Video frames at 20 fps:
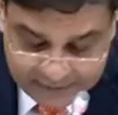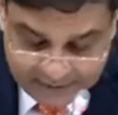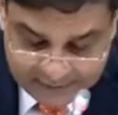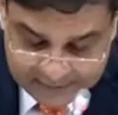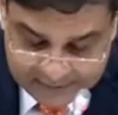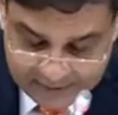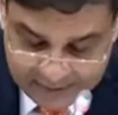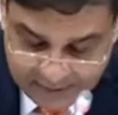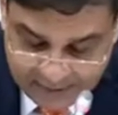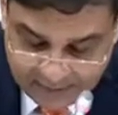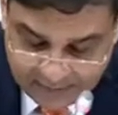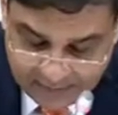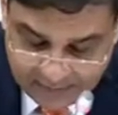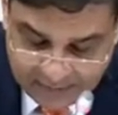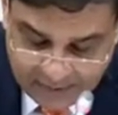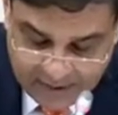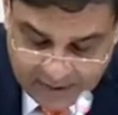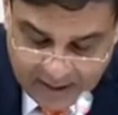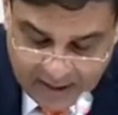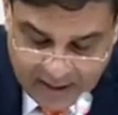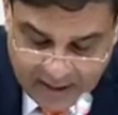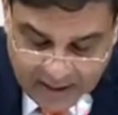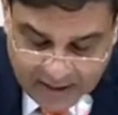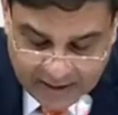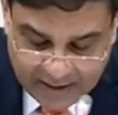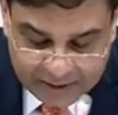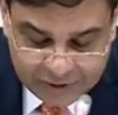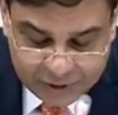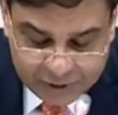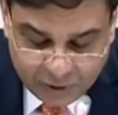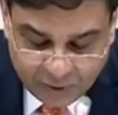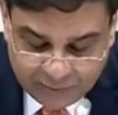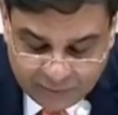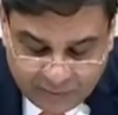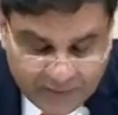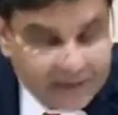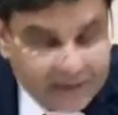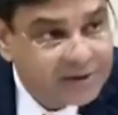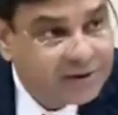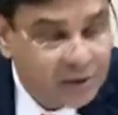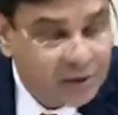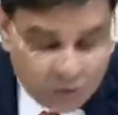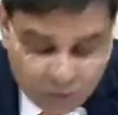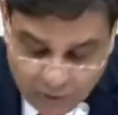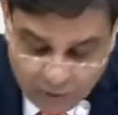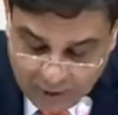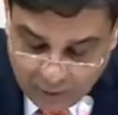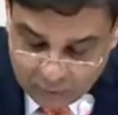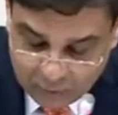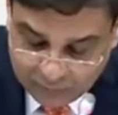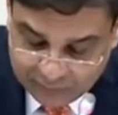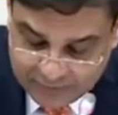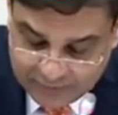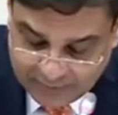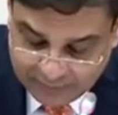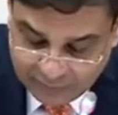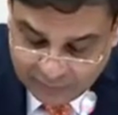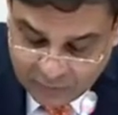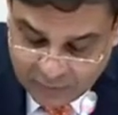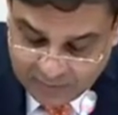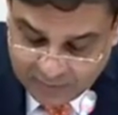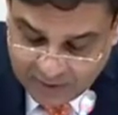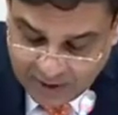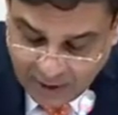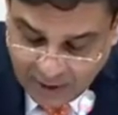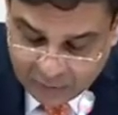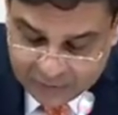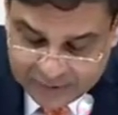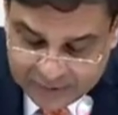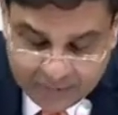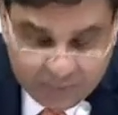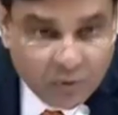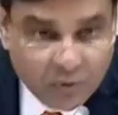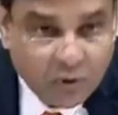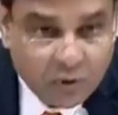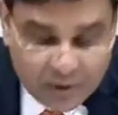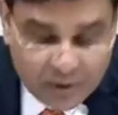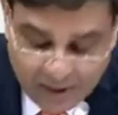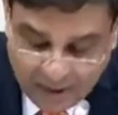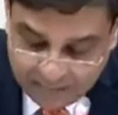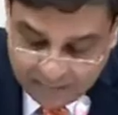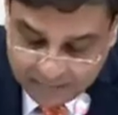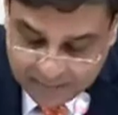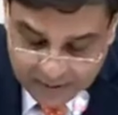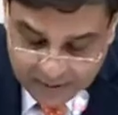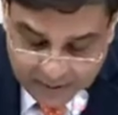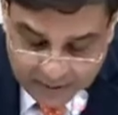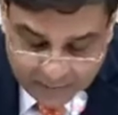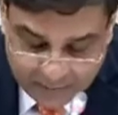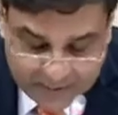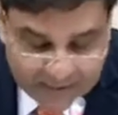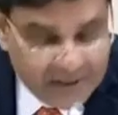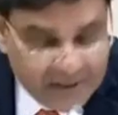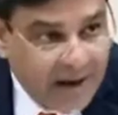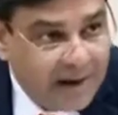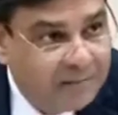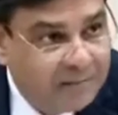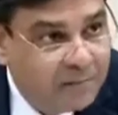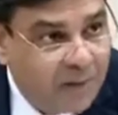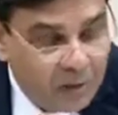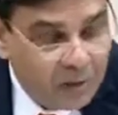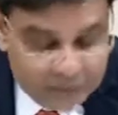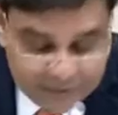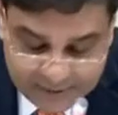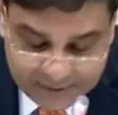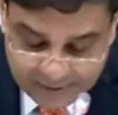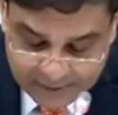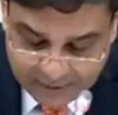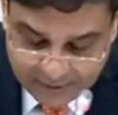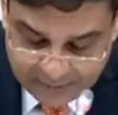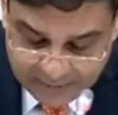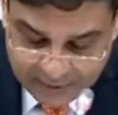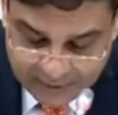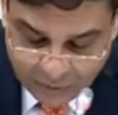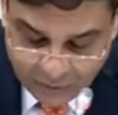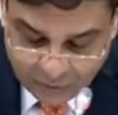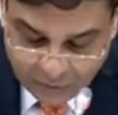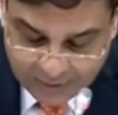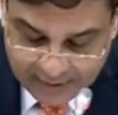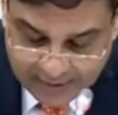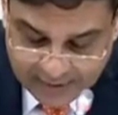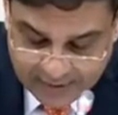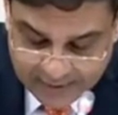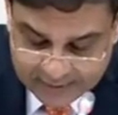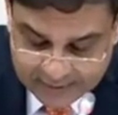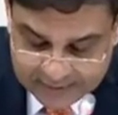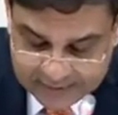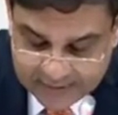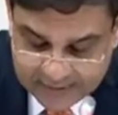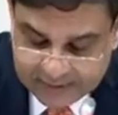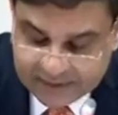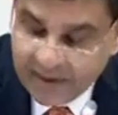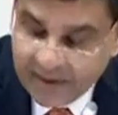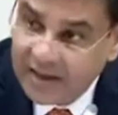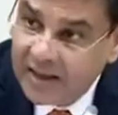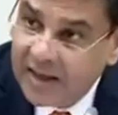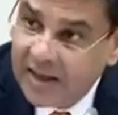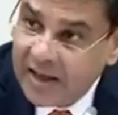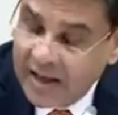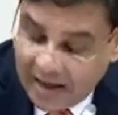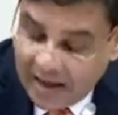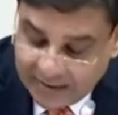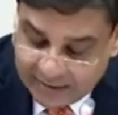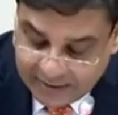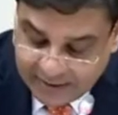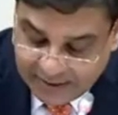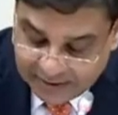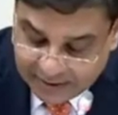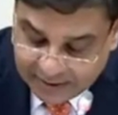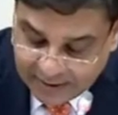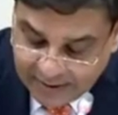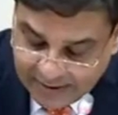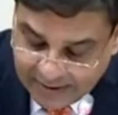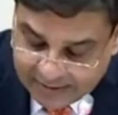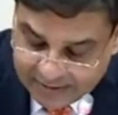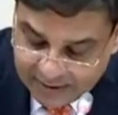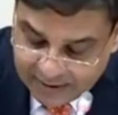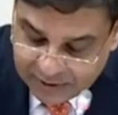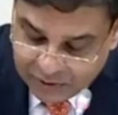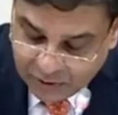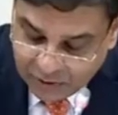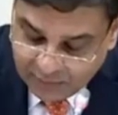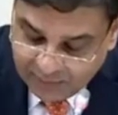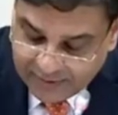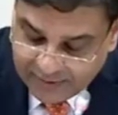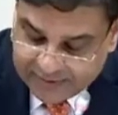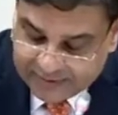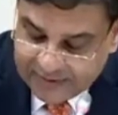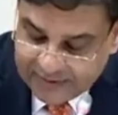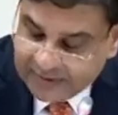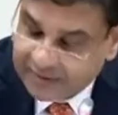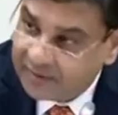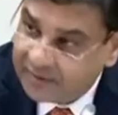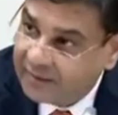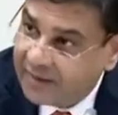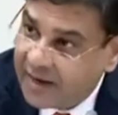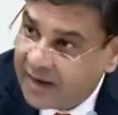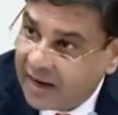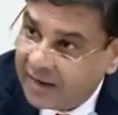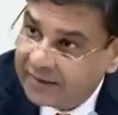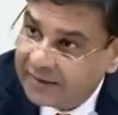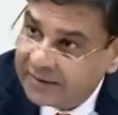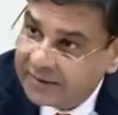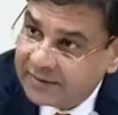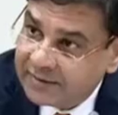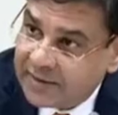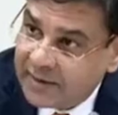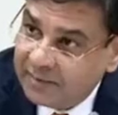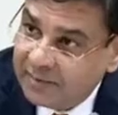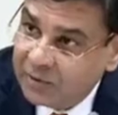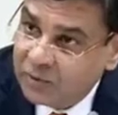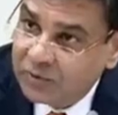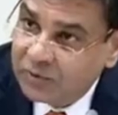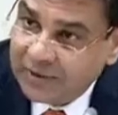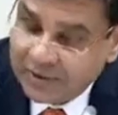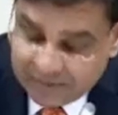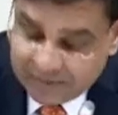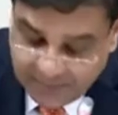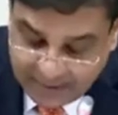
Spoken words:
and ensure faster rollout of the affordable housing program with time-bound single-window clearances and rationalization of excessively high stamp duties by states.